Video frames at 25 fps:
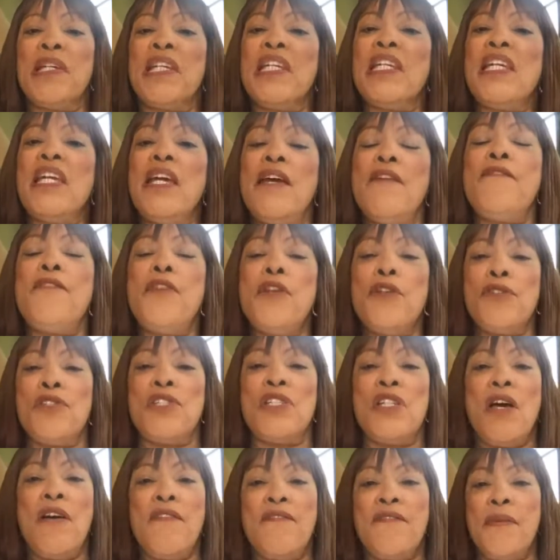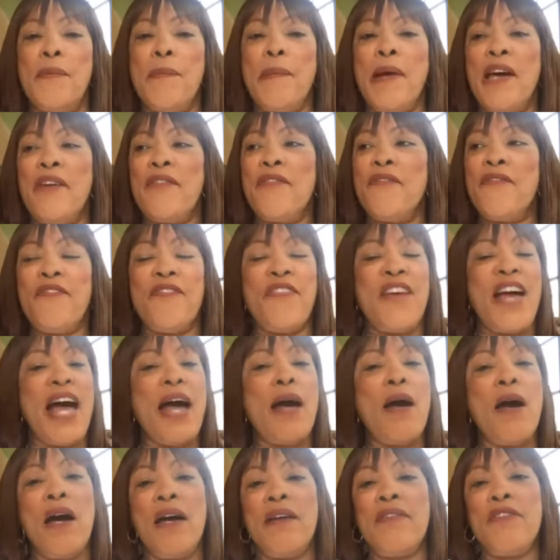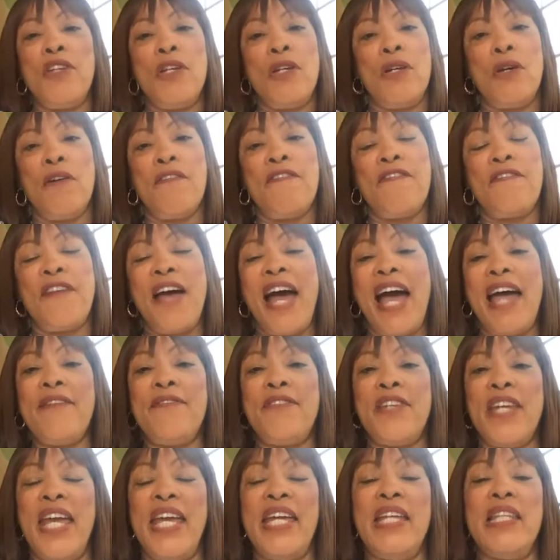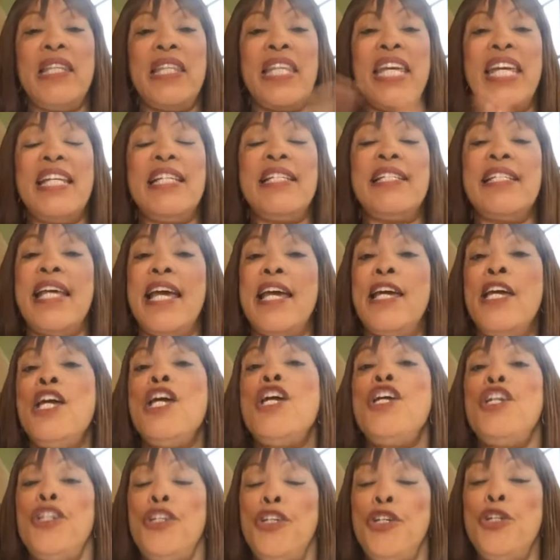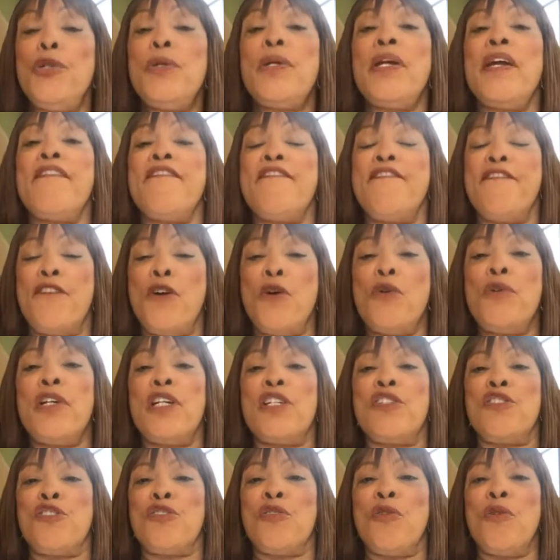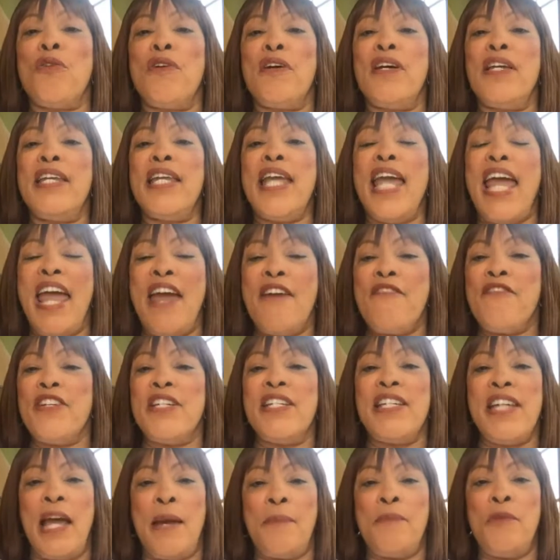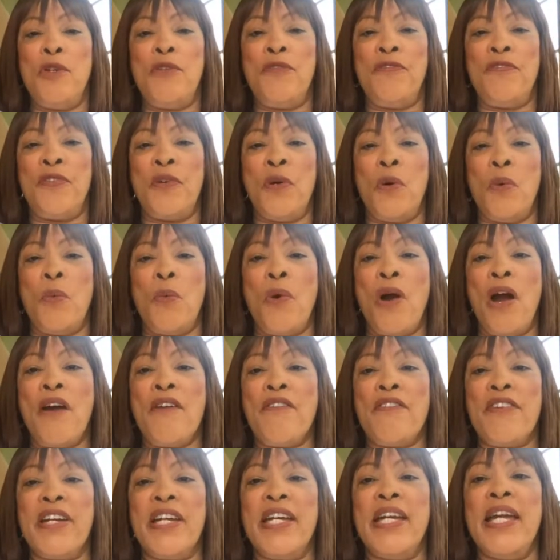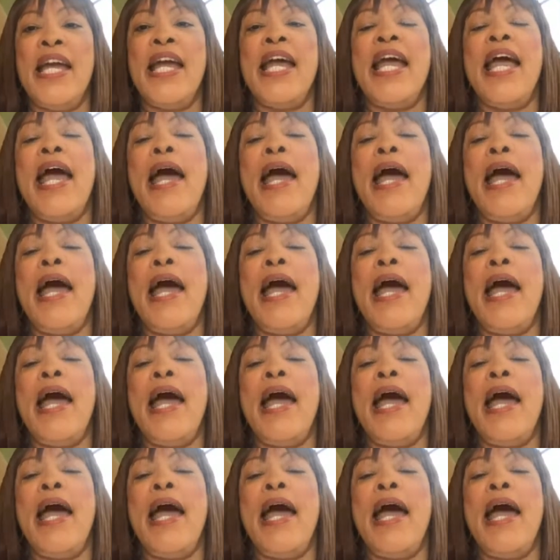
but give yourself about 5 to 8 things that you can focus on every time you feel worry,